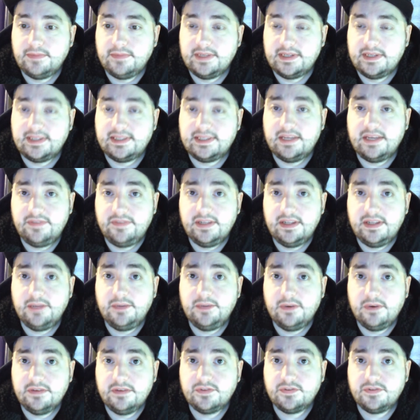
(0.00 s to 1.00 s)
It's definitely
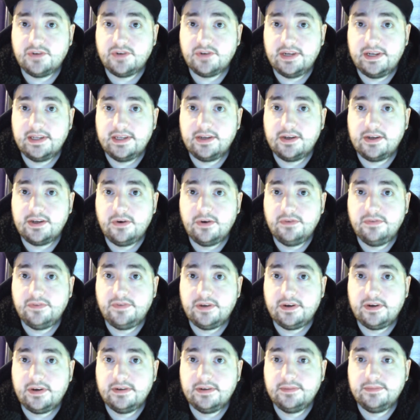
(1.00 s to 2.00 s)
worth trying to go
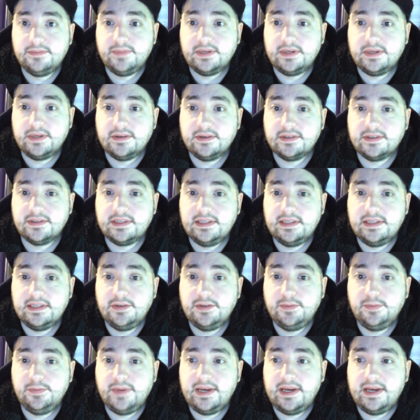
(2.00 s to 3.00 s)
for, because they
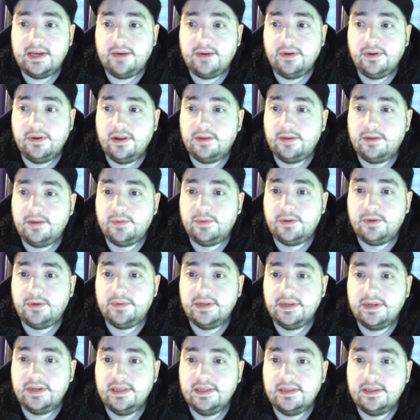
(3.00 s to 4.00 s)
do pay out a lot more
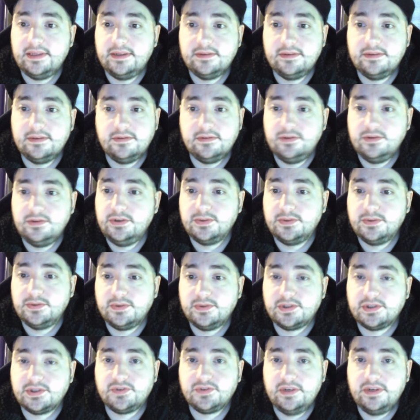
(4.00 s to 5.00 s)
money than
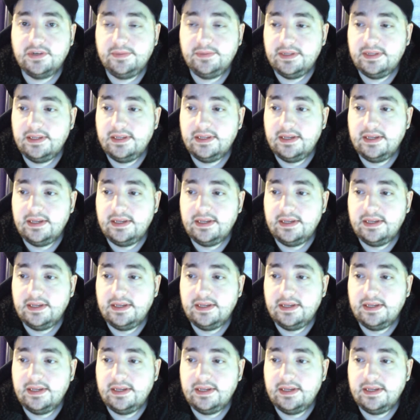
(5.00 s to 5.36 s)
usual streaming.